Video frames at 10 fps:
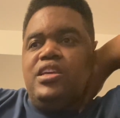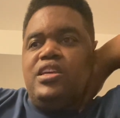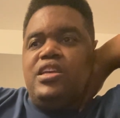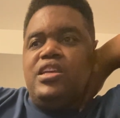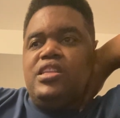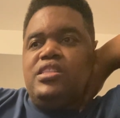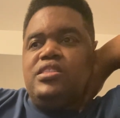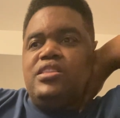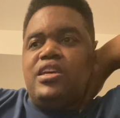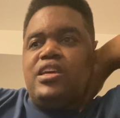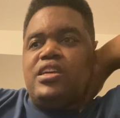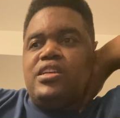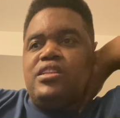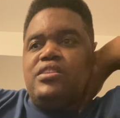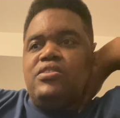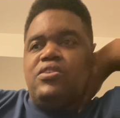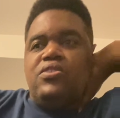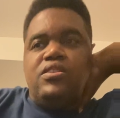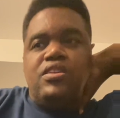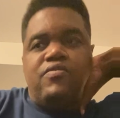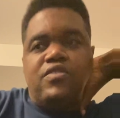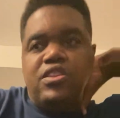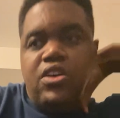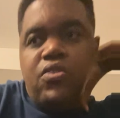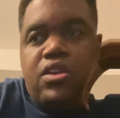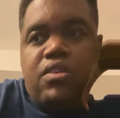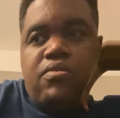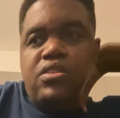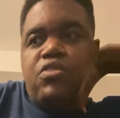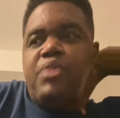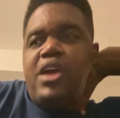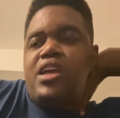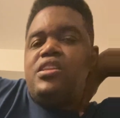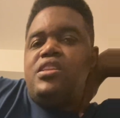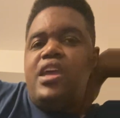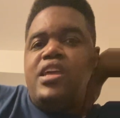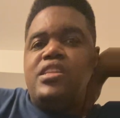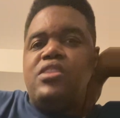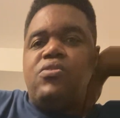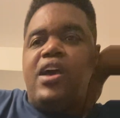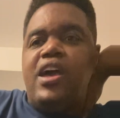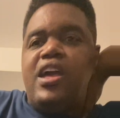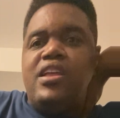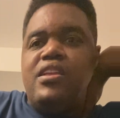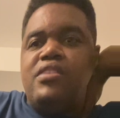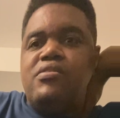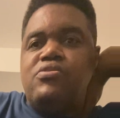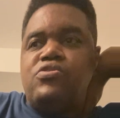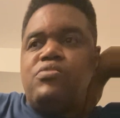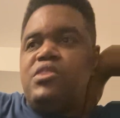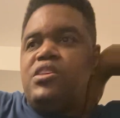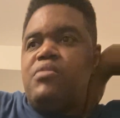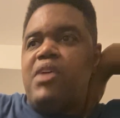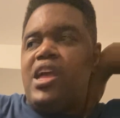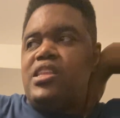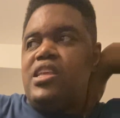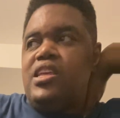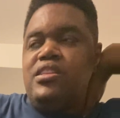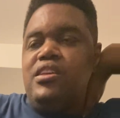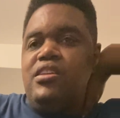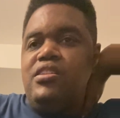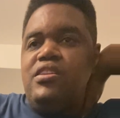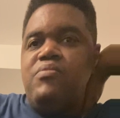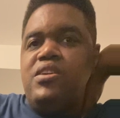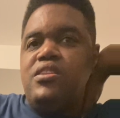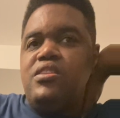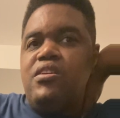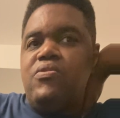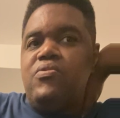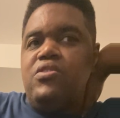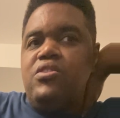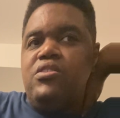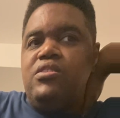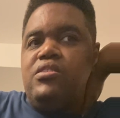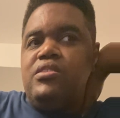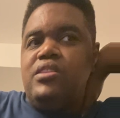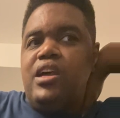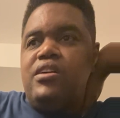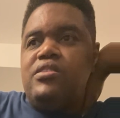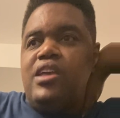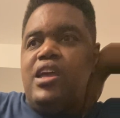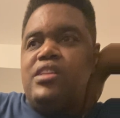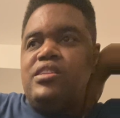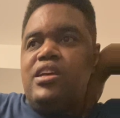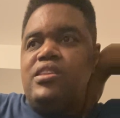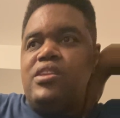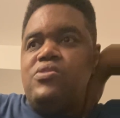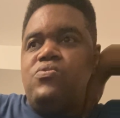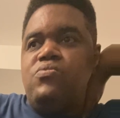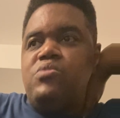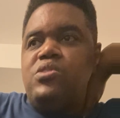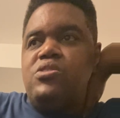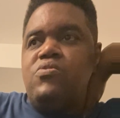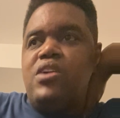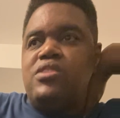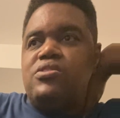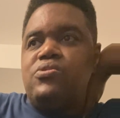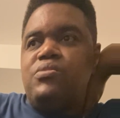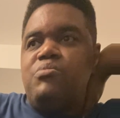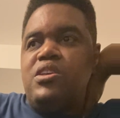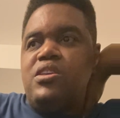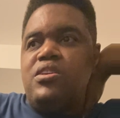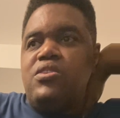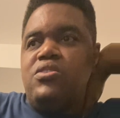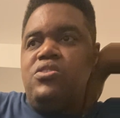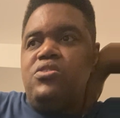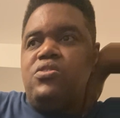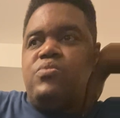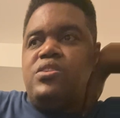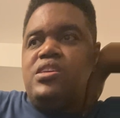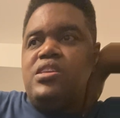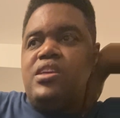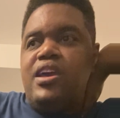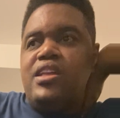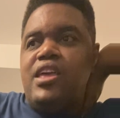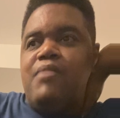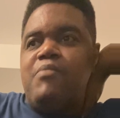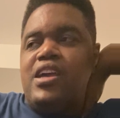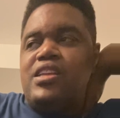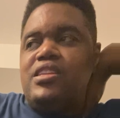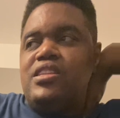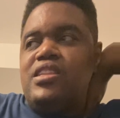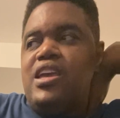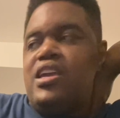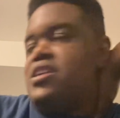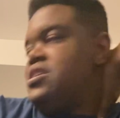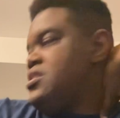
And Zach, you know, even though, you know, back in the day, they don't have social media back then. They really don't. Now at that time, we do got social media. But we didn't have that back in the day.